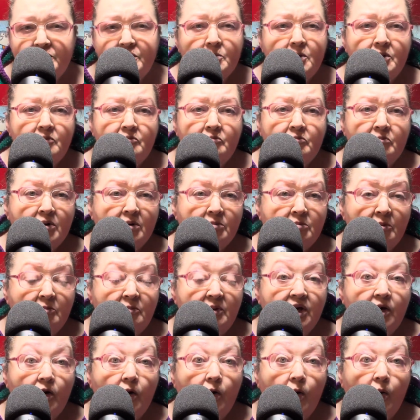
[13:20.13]
we've
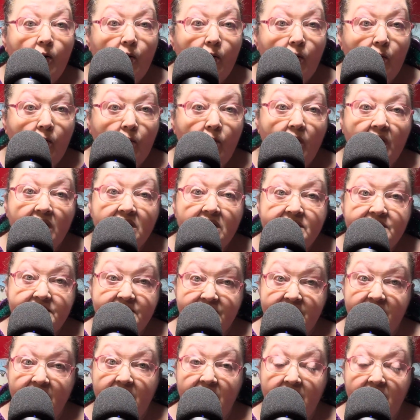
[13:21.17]
probably all
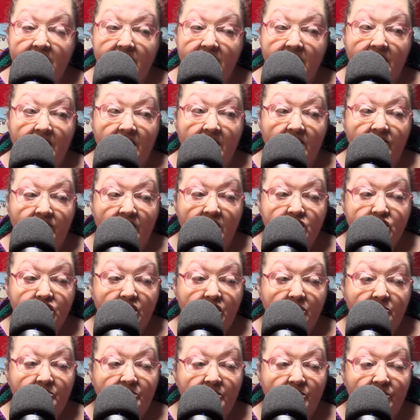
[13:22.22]
seen, and I've actually
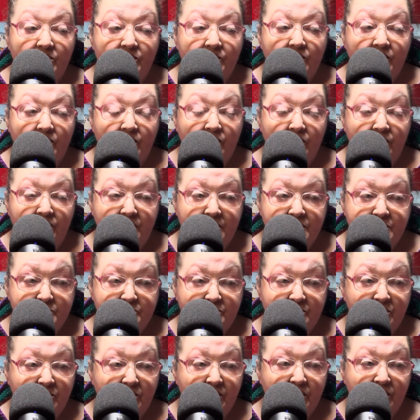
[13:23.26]
bought this
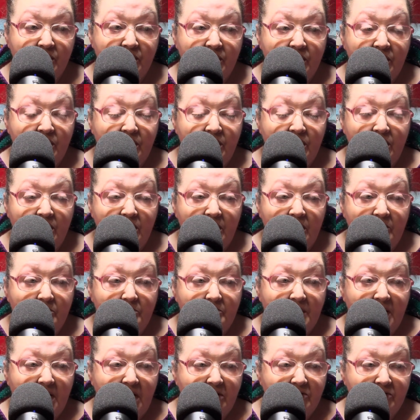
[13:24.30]
book,
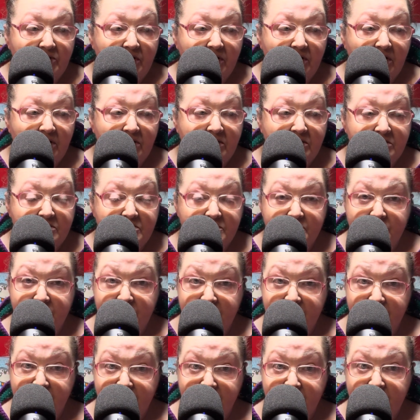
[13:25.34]
Margaret
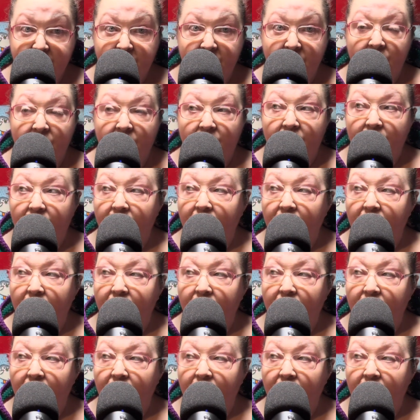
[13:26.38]
Holzman's book,